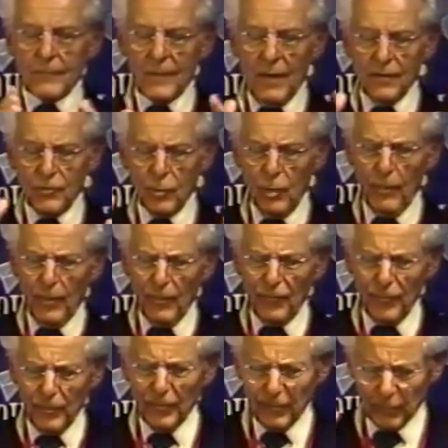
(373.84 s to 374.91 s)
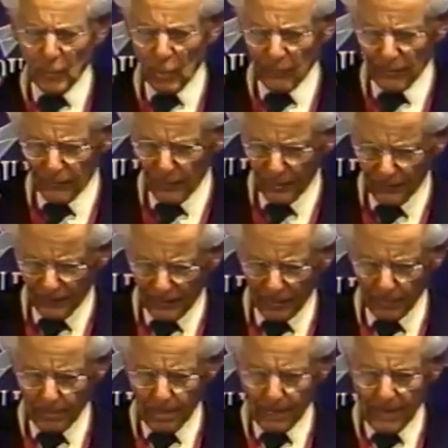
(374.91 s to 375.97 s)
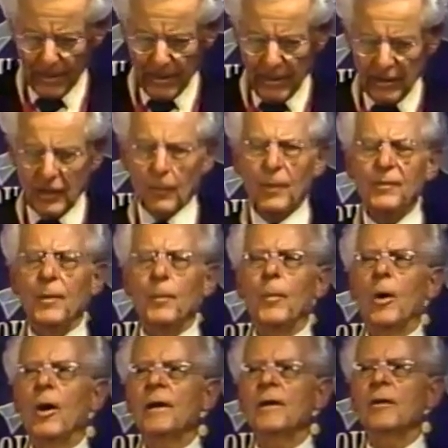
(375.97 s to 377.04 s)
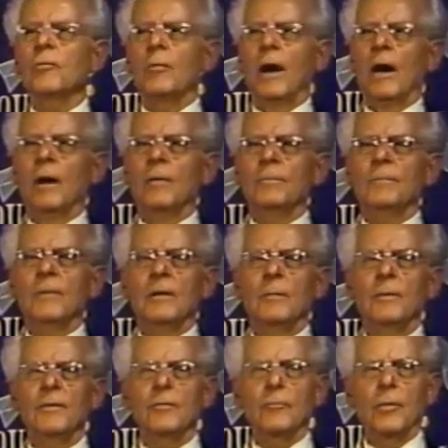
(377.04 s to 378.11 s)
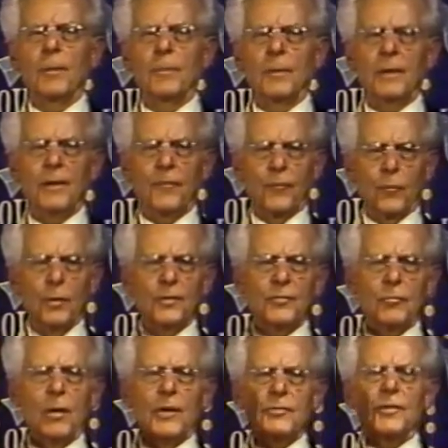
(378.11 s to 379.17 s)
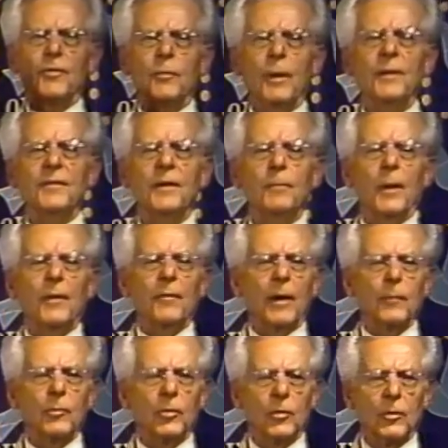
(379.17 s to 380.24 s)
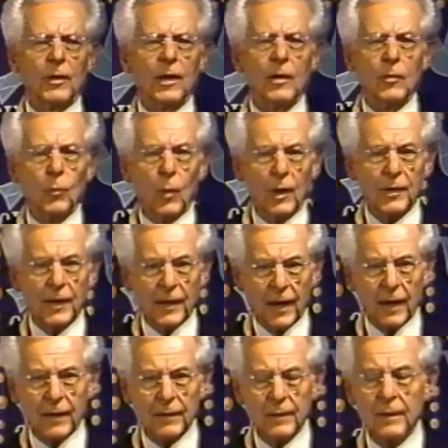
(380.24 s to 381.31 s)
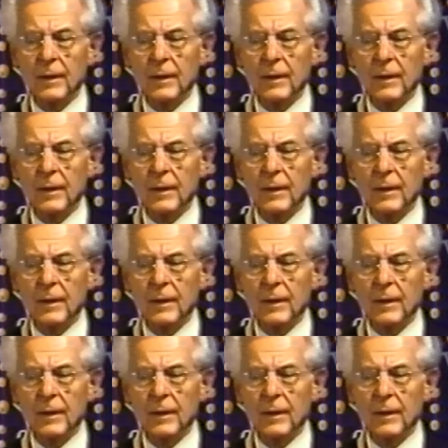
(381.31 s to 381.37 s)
as you remember from the movie, from the film, there was a boy in the crowd. He was a cripple. He threw his crutches away. He said, "Mother, I'm cured. I can walk again."